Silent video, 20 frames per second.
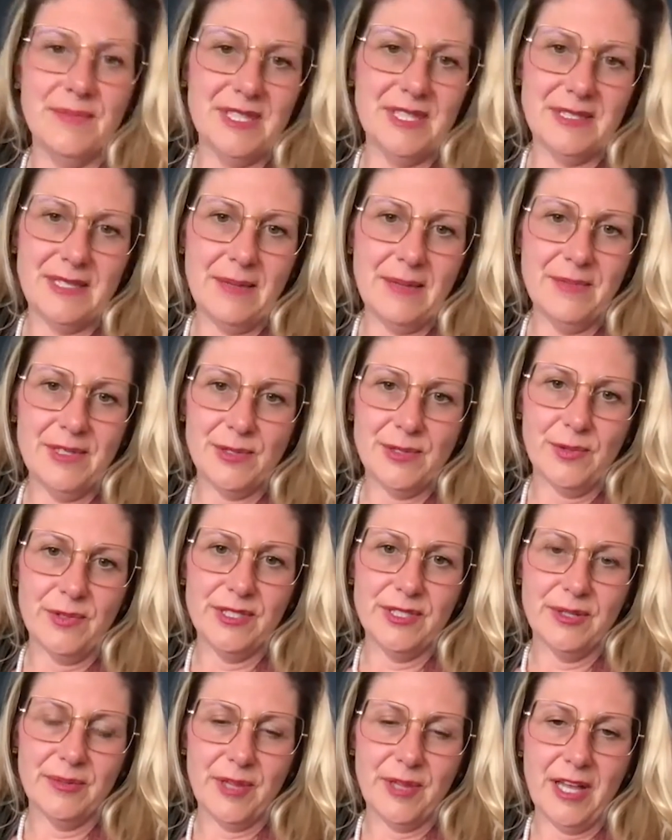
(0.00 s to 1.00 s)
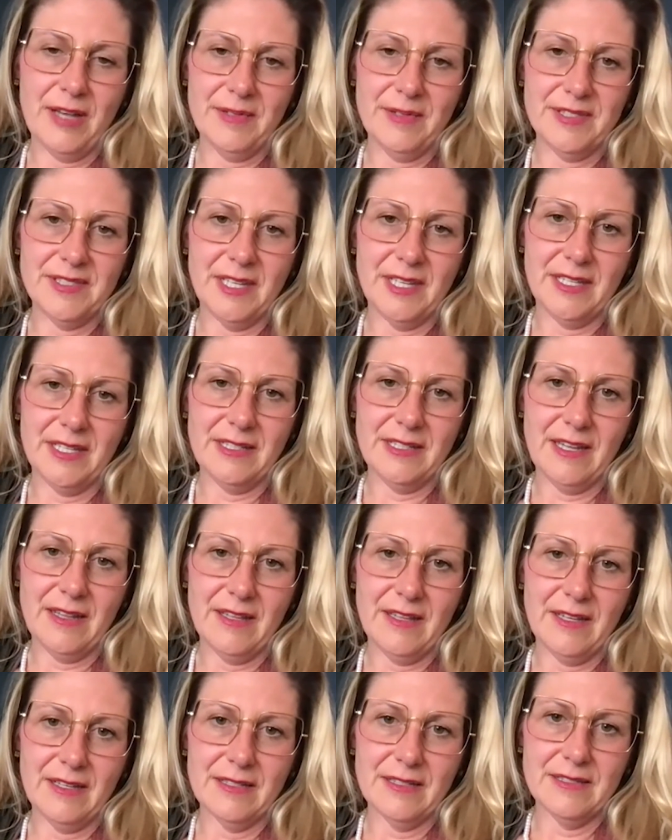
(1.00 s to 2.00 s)
is going to apply with
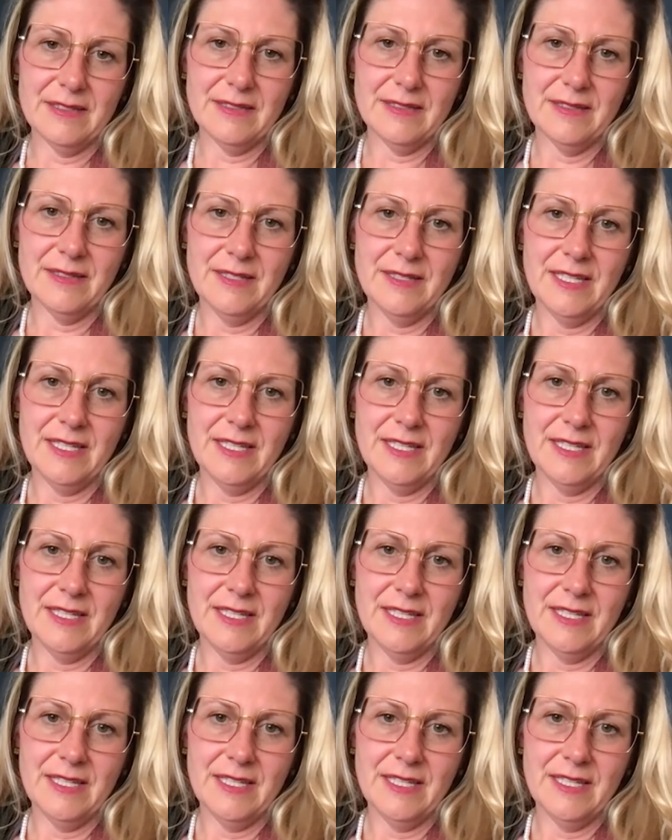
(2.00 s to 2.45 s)
psychedelics,